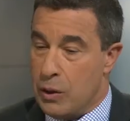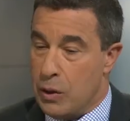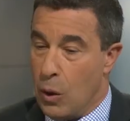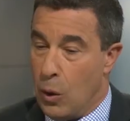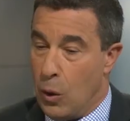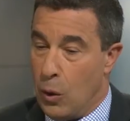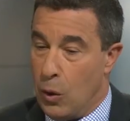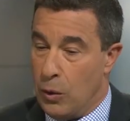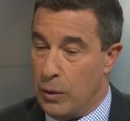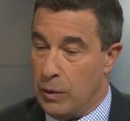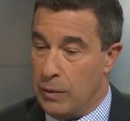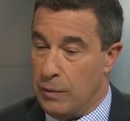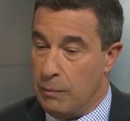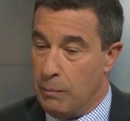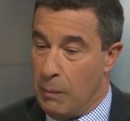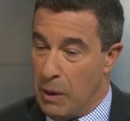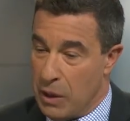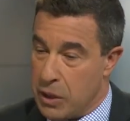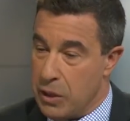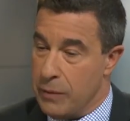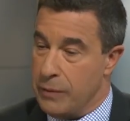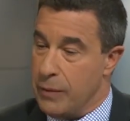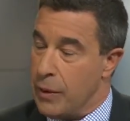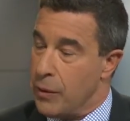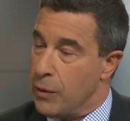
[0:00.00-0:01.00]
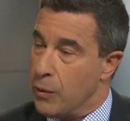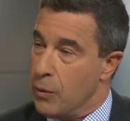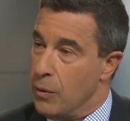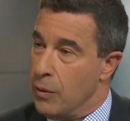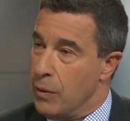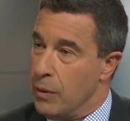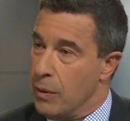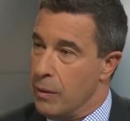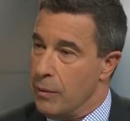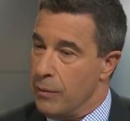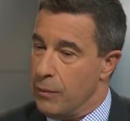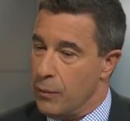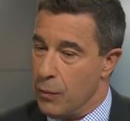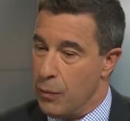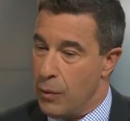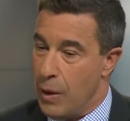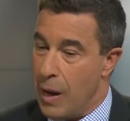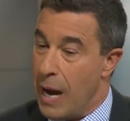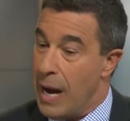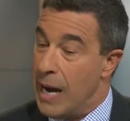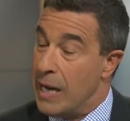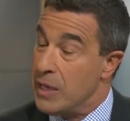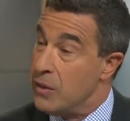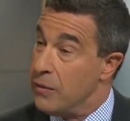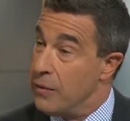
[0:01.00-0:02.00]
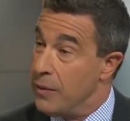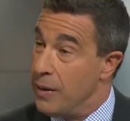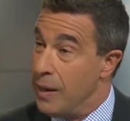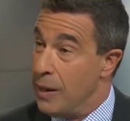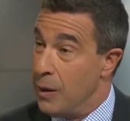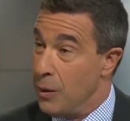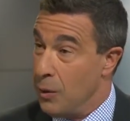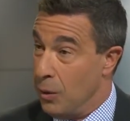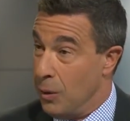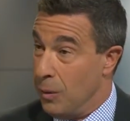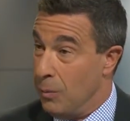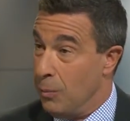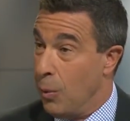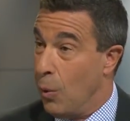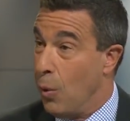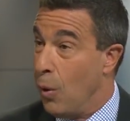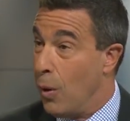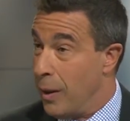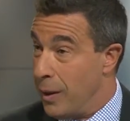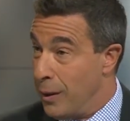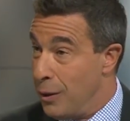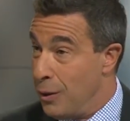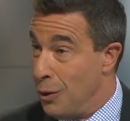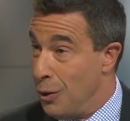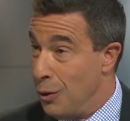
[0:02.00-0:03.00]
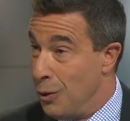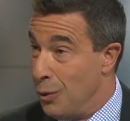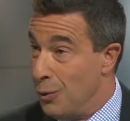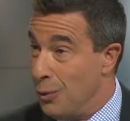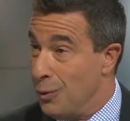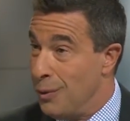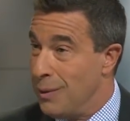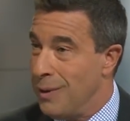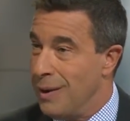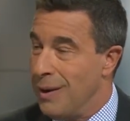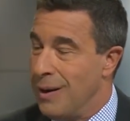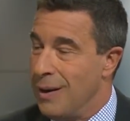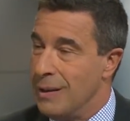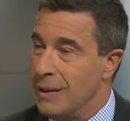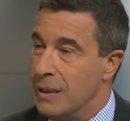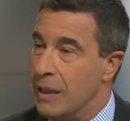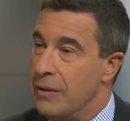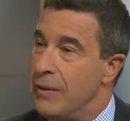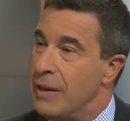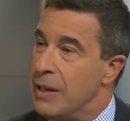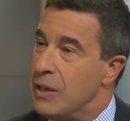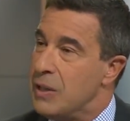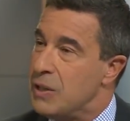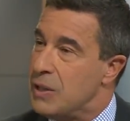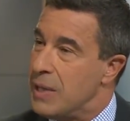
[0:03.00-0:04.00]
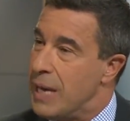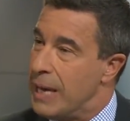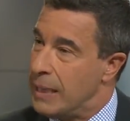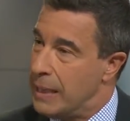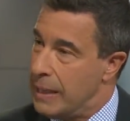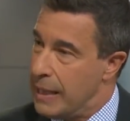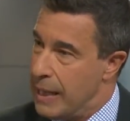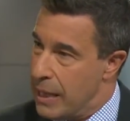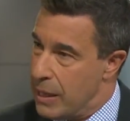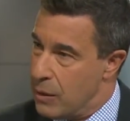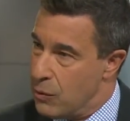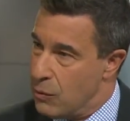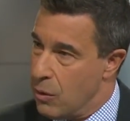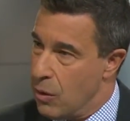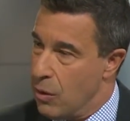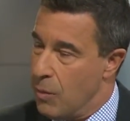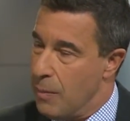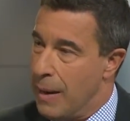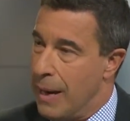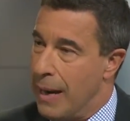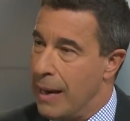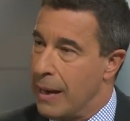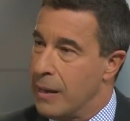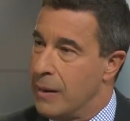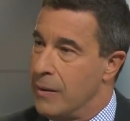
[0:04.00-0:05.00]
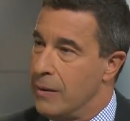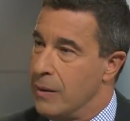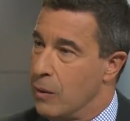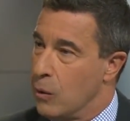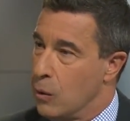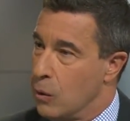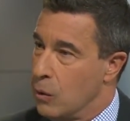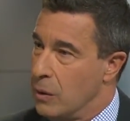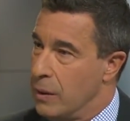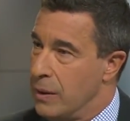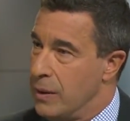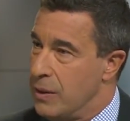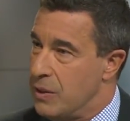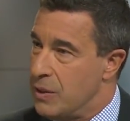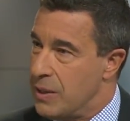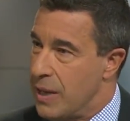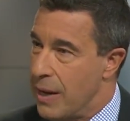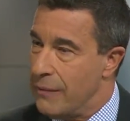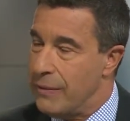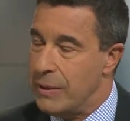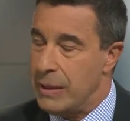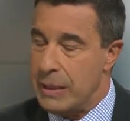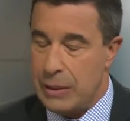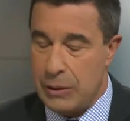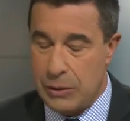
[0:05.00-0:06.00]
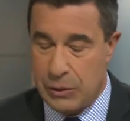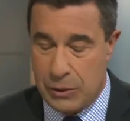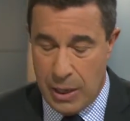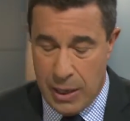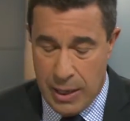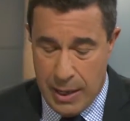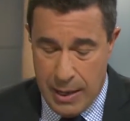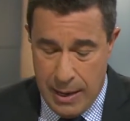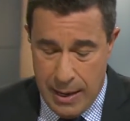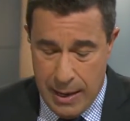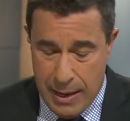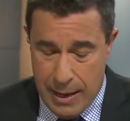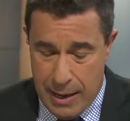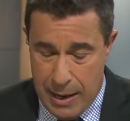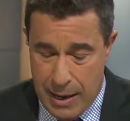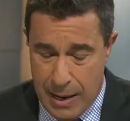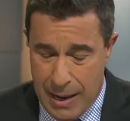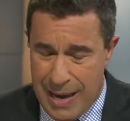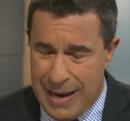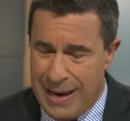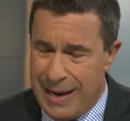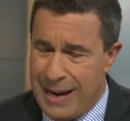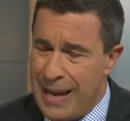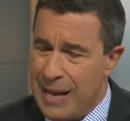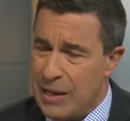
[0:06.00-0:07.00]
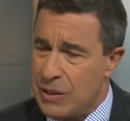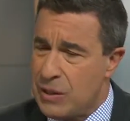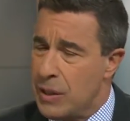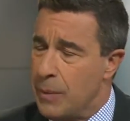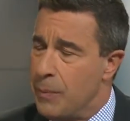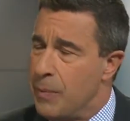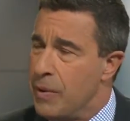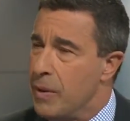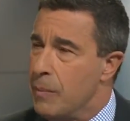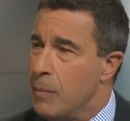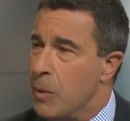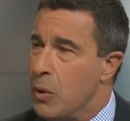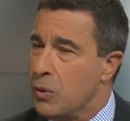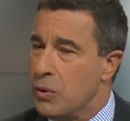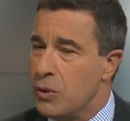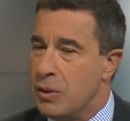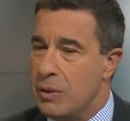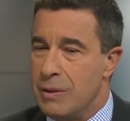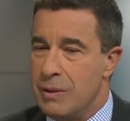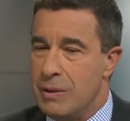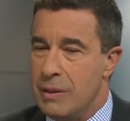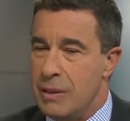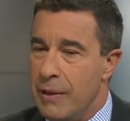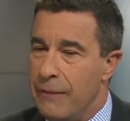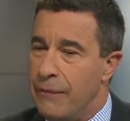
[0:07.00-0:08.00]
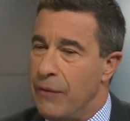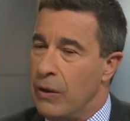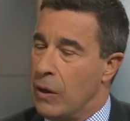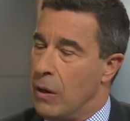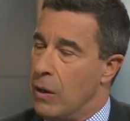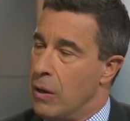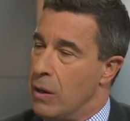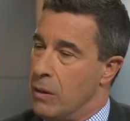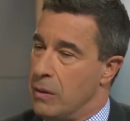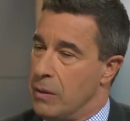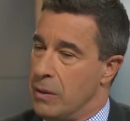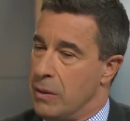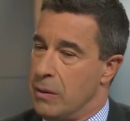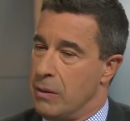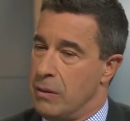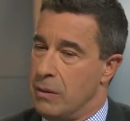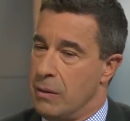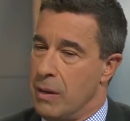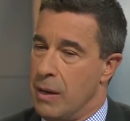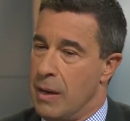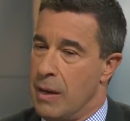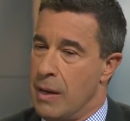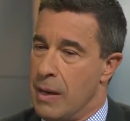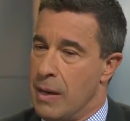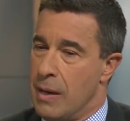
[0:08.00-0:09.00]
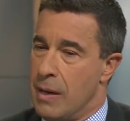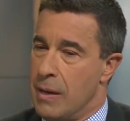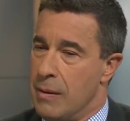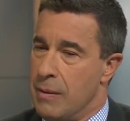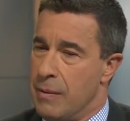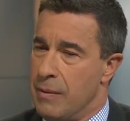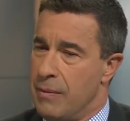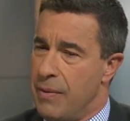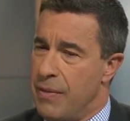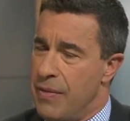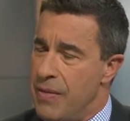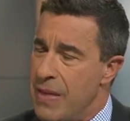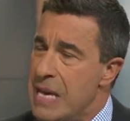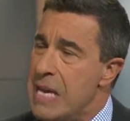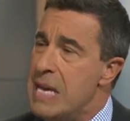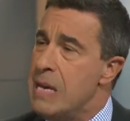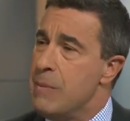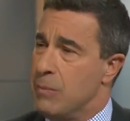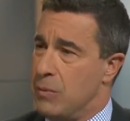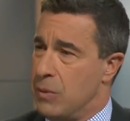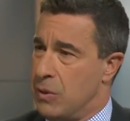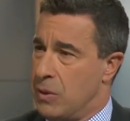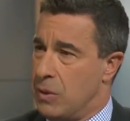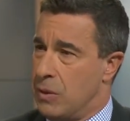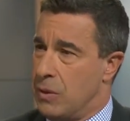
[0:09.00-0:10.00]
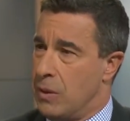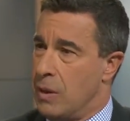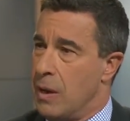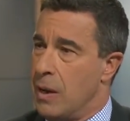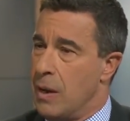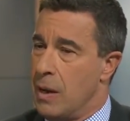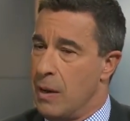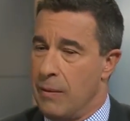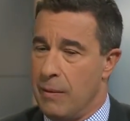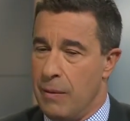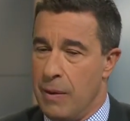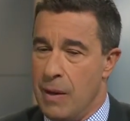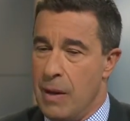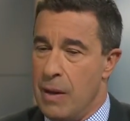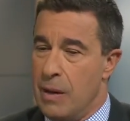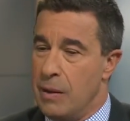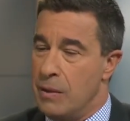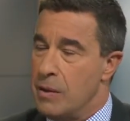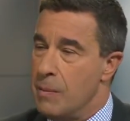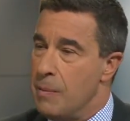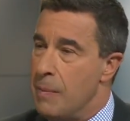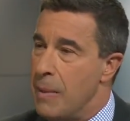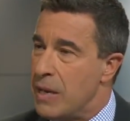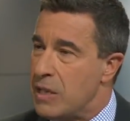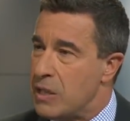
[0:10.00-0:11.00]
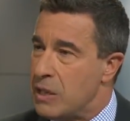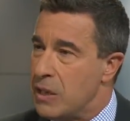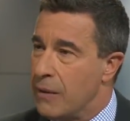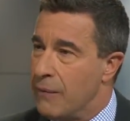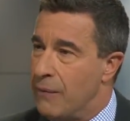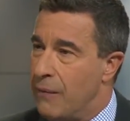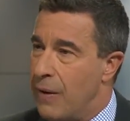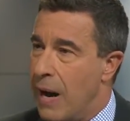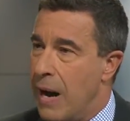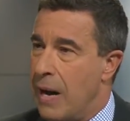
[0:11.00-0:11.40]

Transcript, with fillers: is told much of it through the through the eyes of an eight-year-old boy, mm-hmm. you, uh, living in San Leandro back in the early '70s, uh, and it has some of the most difficult uh, themes: uh, domestic